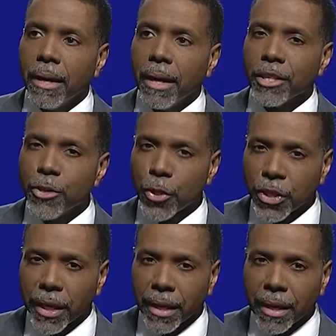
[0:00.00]
And you
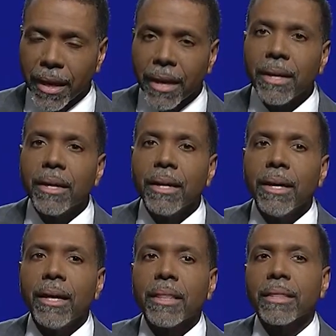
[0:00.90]
think
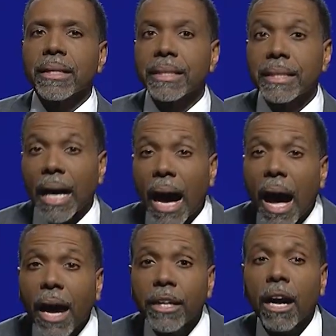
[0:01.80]
the
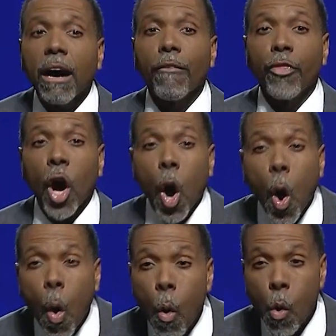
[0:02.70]
God of the
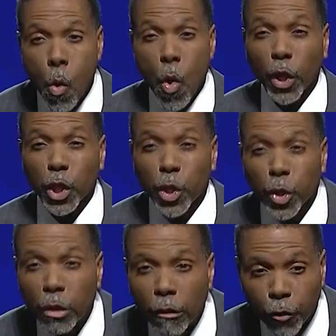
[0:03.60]
whole
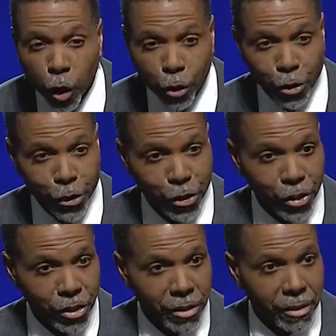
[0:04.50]
universe